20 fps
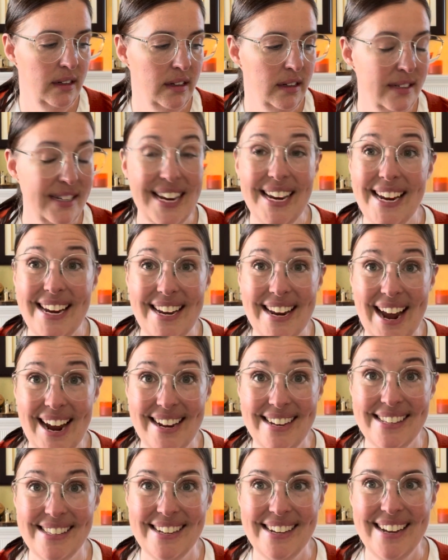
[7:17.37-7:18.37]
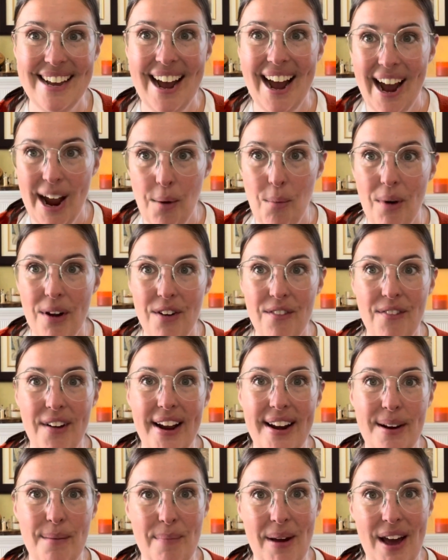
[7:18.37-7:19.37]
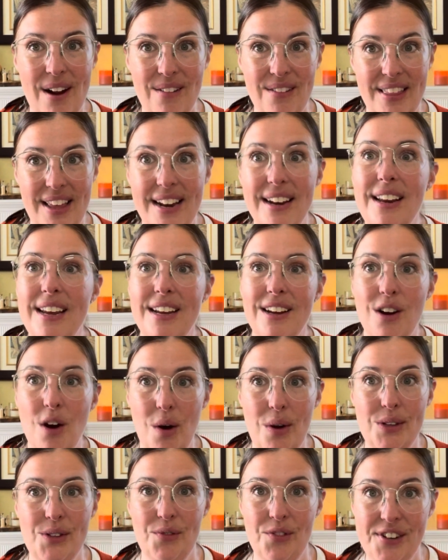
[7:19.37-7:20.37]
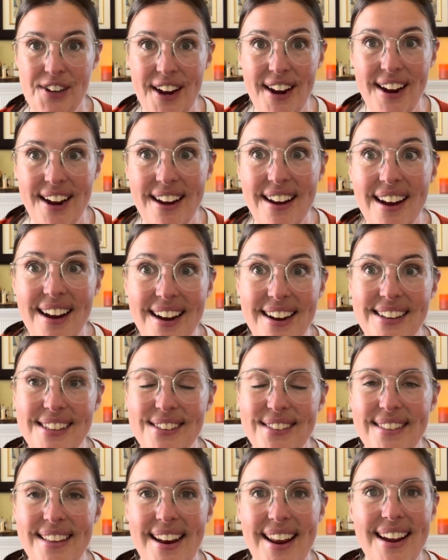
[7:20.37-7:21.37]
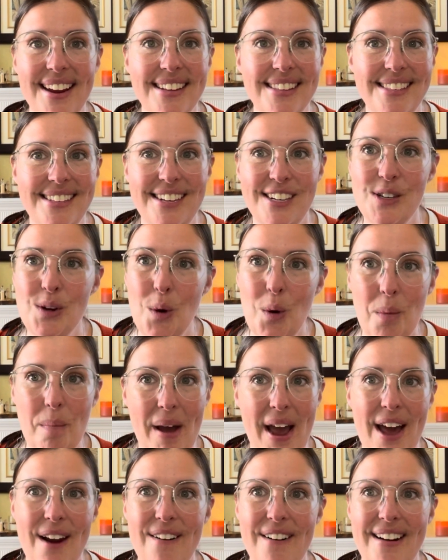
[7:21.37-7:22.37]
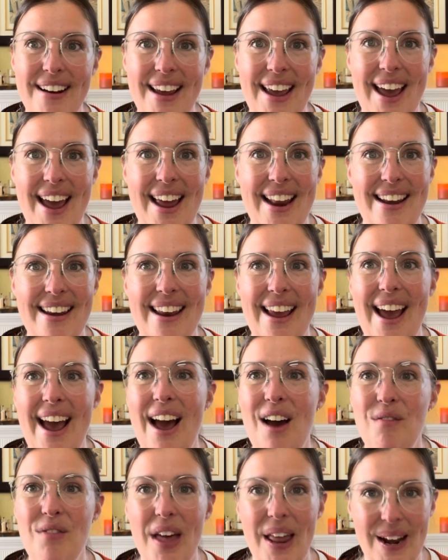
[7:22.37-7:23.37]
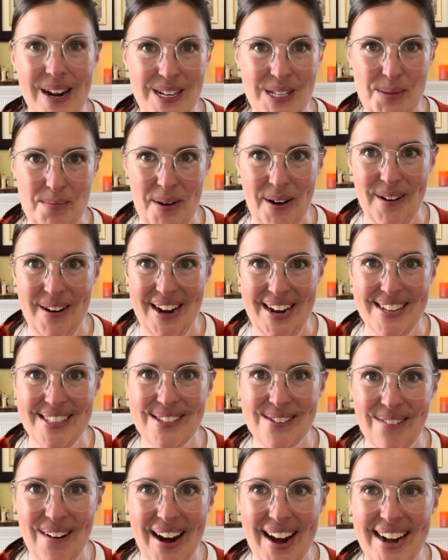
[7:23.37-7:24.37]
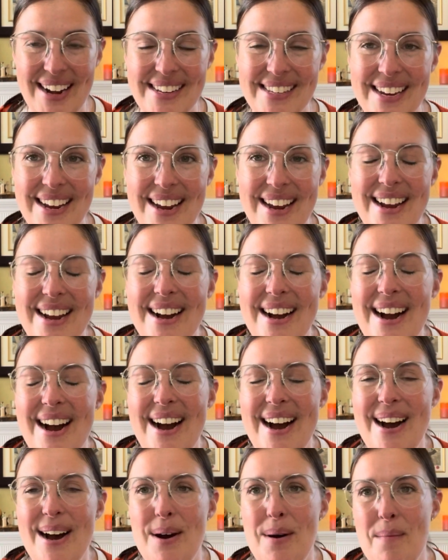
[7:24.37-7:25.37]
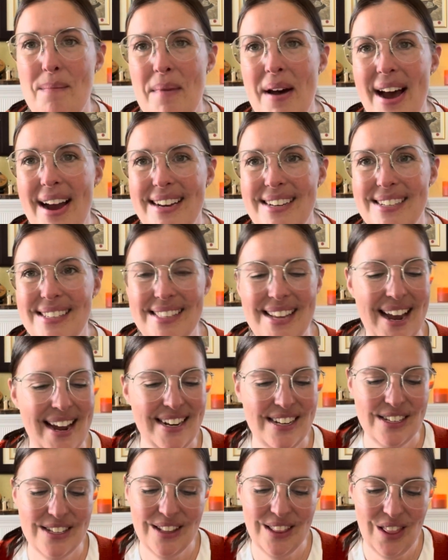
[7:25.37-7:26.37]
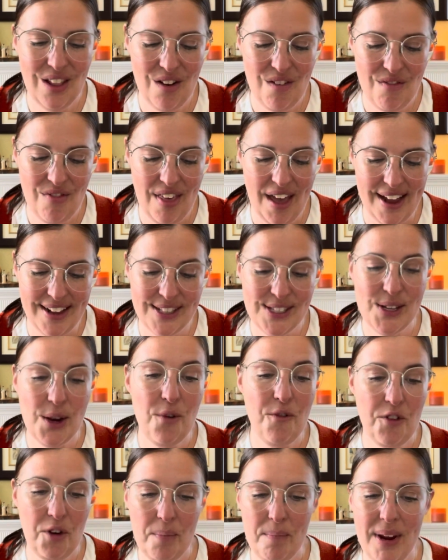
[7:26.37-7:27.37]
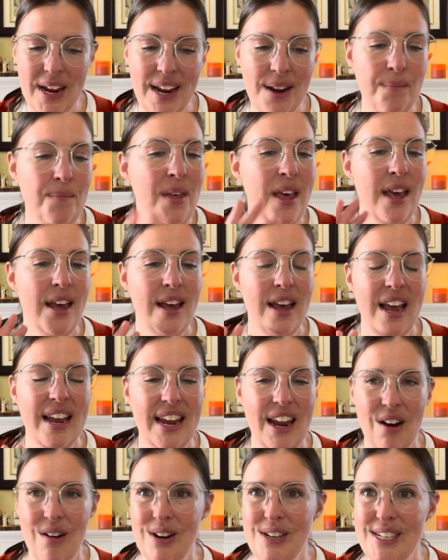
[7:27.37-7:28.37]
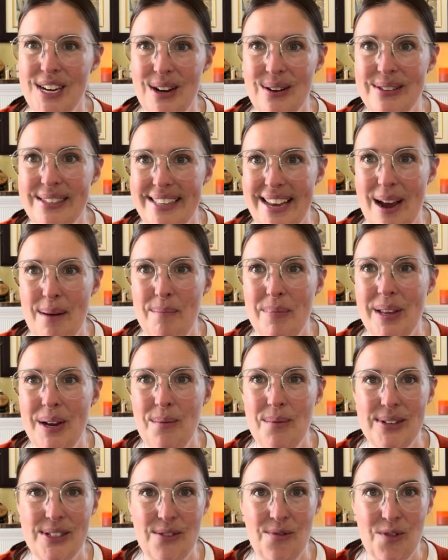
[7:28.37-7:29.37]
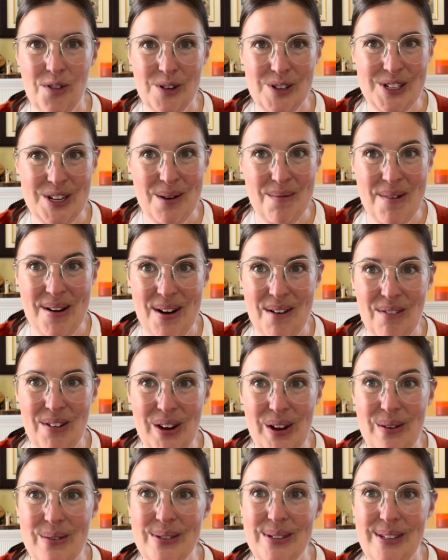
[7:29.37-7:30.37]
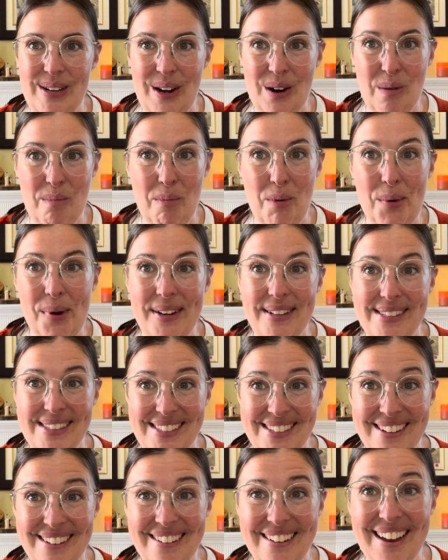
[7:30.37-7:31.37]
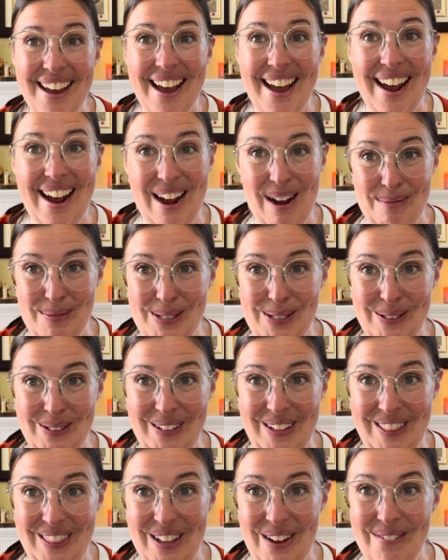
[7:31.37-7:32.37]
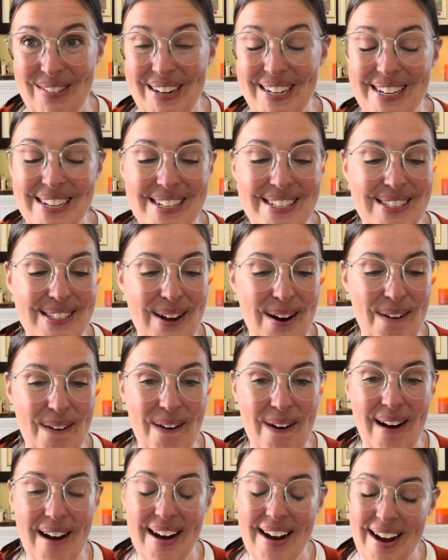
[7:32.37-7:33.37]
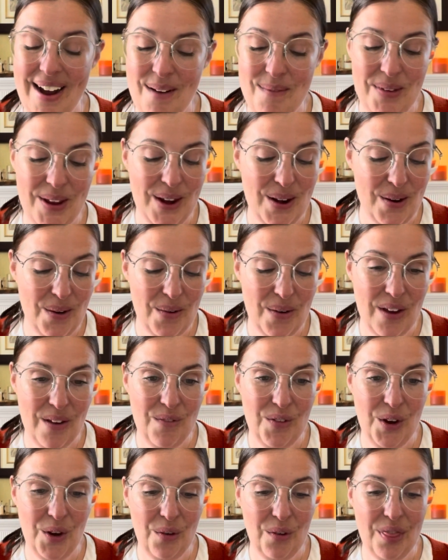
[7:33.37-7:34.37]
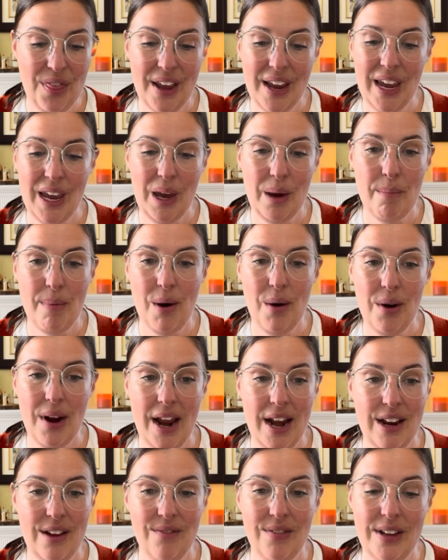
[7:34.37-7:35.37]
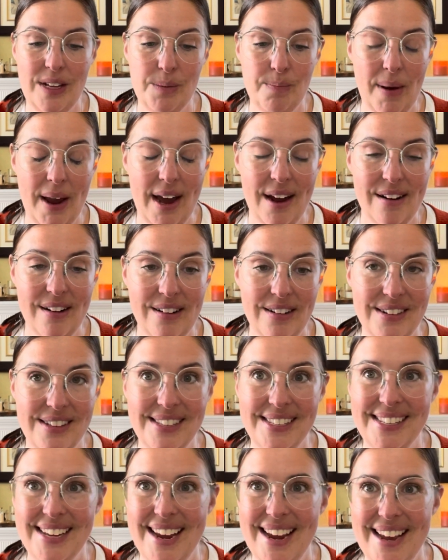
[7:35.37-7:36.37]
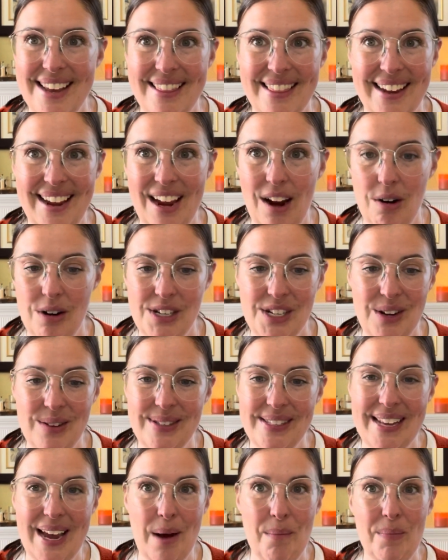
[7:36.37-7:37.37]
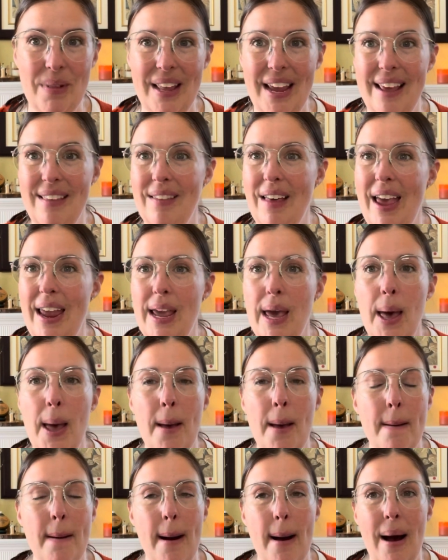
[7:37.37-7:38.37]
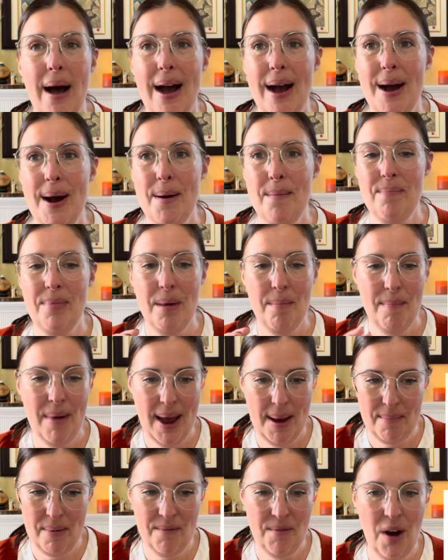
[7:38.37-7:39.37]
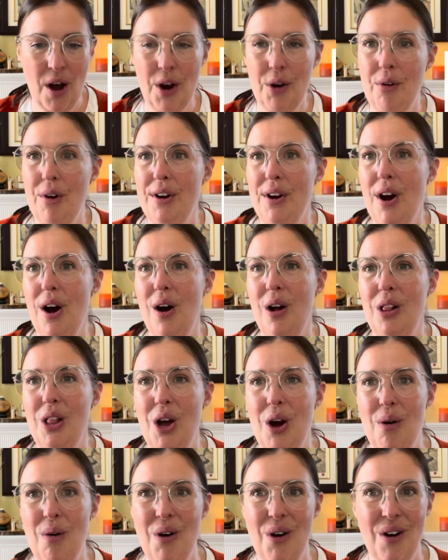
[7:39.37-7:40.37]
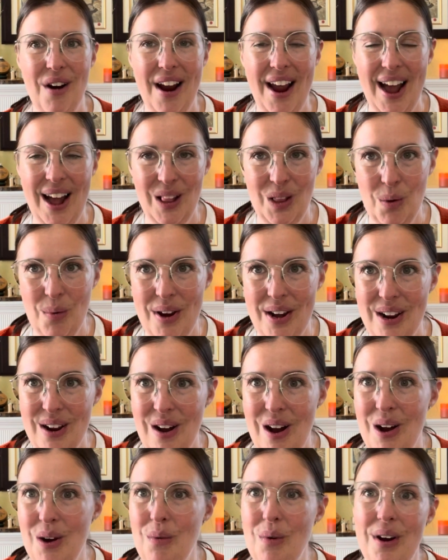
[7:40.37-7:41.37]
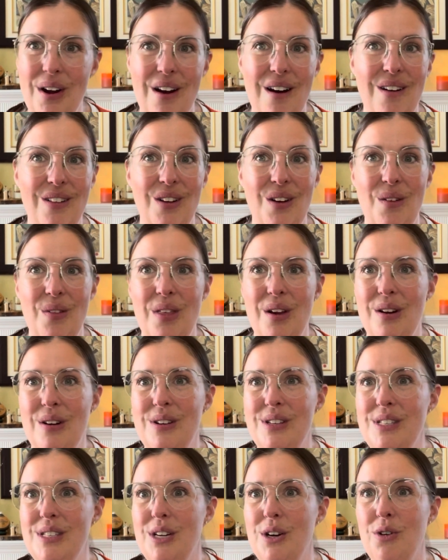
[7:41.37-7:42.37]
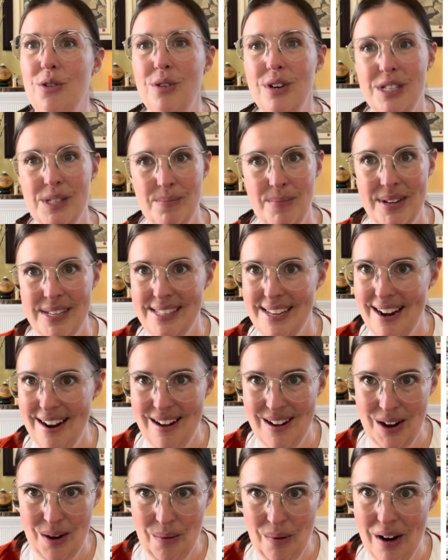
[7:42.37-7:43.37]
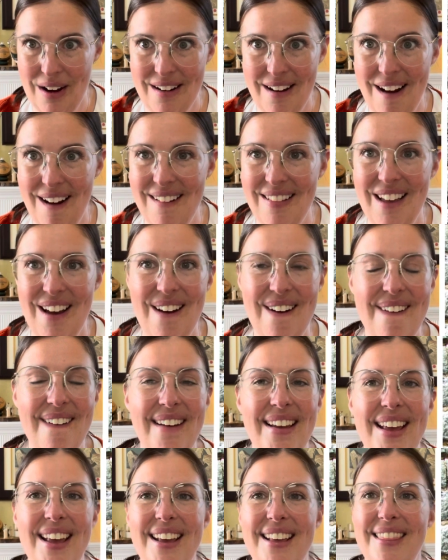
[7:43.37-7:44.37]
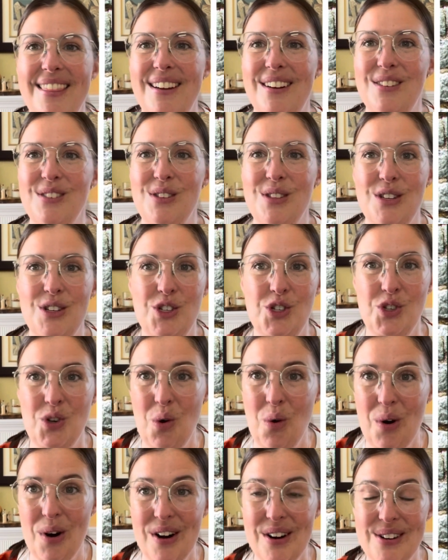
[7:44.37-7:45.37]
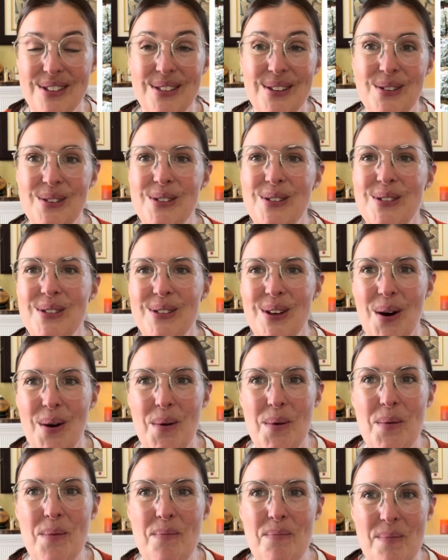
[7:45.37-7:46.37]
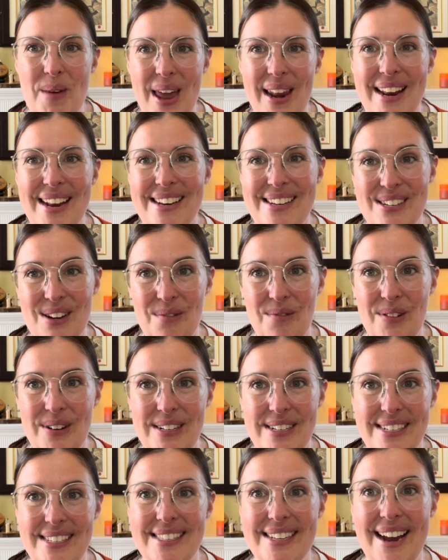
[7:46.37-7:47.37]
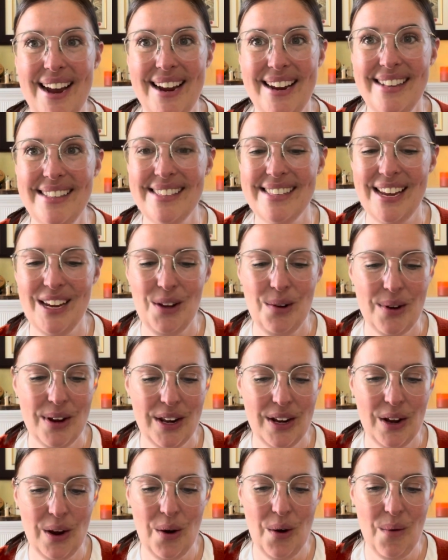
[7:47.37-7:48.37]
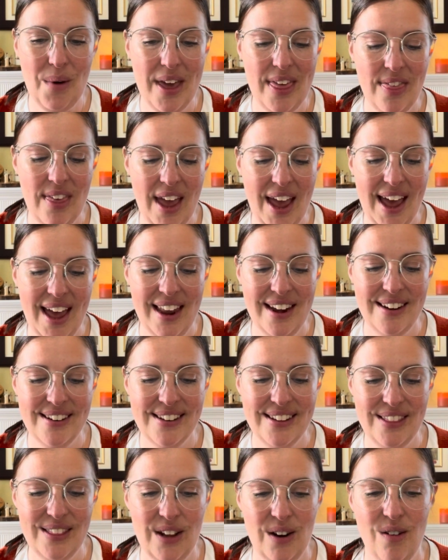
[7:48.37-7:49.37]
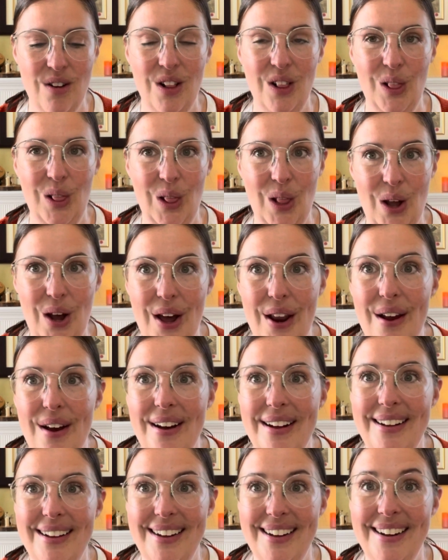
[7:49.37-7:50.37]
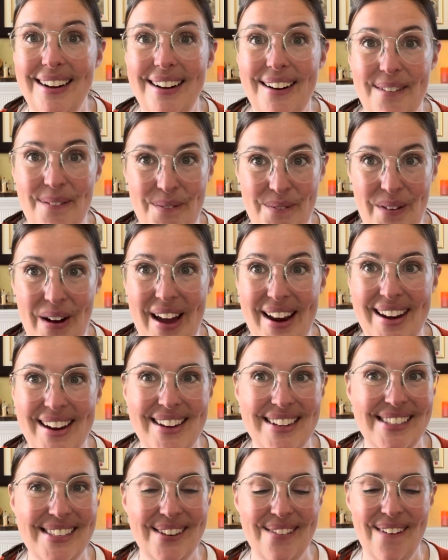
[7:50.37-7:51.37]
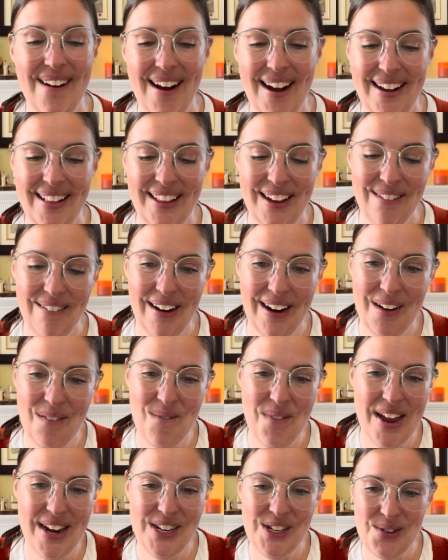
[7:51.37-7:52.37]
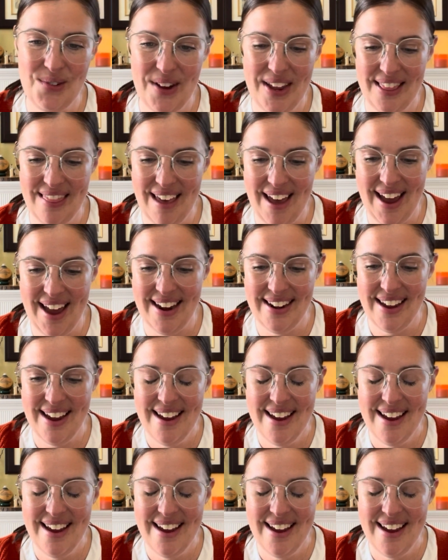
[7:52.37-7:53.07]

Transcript: Dinky dyes. I want to find a pattern that calls for dinky dyes so that I can stitch a whole pattern and have that experience, right? I just love that. So for me, Carriage House Sampling was the first time I'd ever used needlepoint silk. Absolutely love it. So, if you're thinking about any of these patterns, the Carriage House Sampling, like the Map of Hawk Run Hollow or Halloween at Hawk Run Hollow, there's the Christmas at Hawk Run Hollow, there's the Shores, there's so many different designs that you could go with, and they're a lot of fun. So highly recommend doing that.